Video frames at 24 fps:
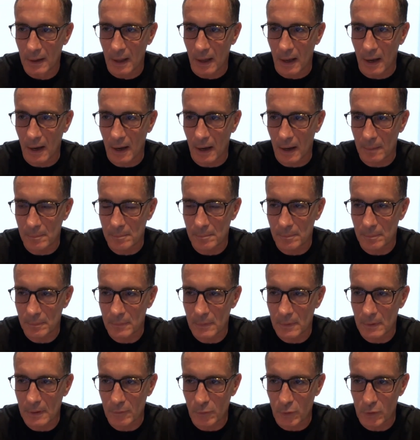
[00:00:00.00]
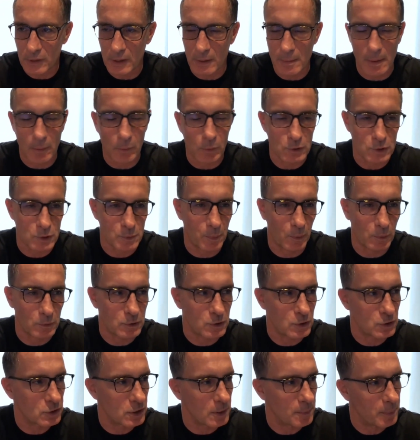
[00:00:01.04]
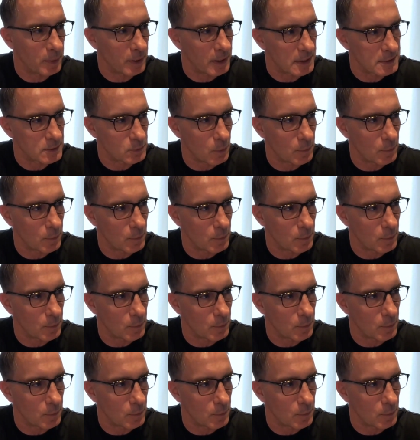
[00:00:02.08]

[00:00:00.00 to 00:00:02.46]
um, if you think about what sponsorship is,